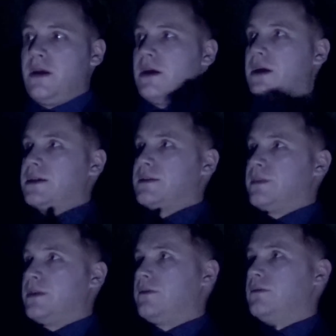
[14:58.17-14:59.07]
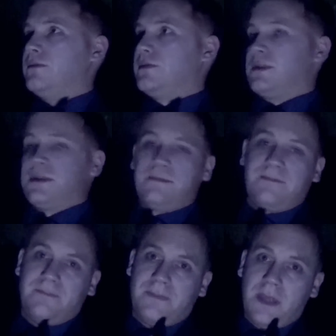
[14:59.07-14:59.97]
I suppose
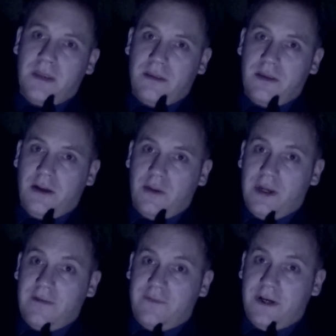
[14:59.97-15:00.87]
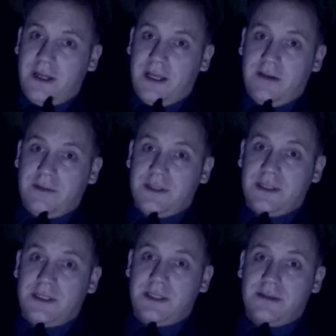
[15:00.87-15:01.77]
the only way of finding out
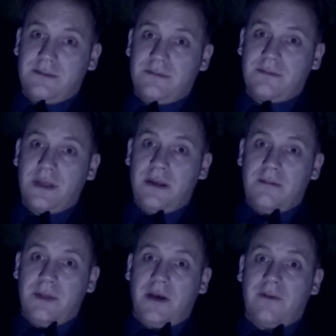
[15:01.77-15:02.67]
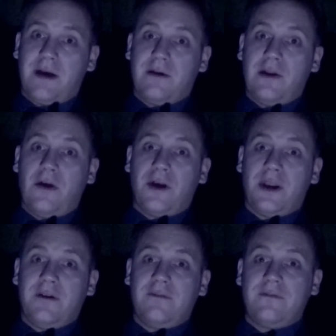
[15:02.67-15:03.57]
is being around long enough